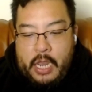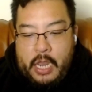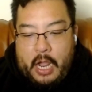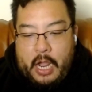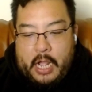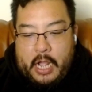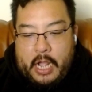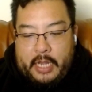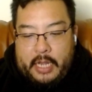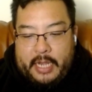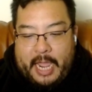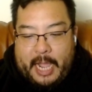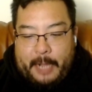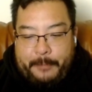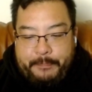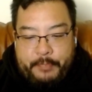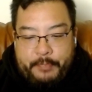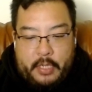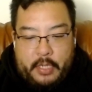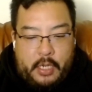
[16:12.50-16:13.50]

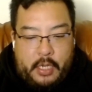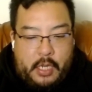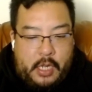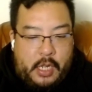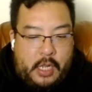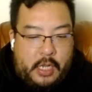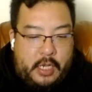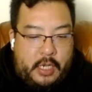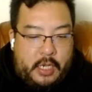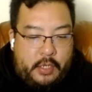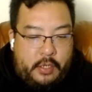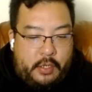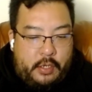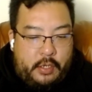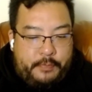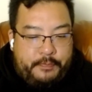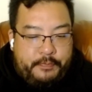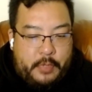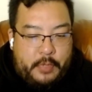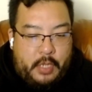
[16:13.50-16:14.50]
Now,
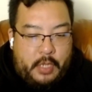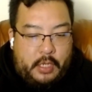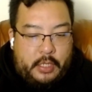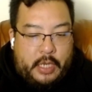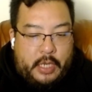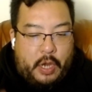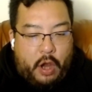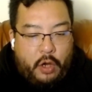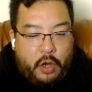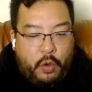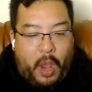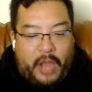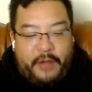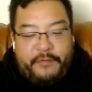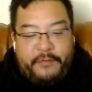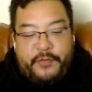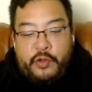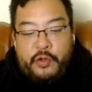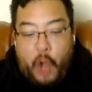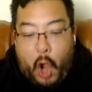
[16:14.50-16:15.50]
there are quite a
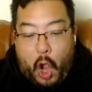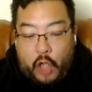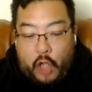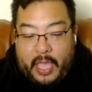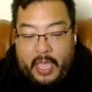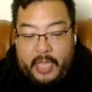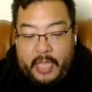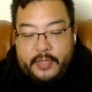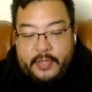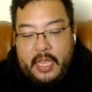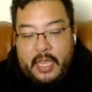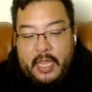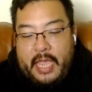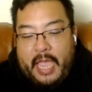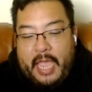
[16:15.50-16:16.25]
few dog legs,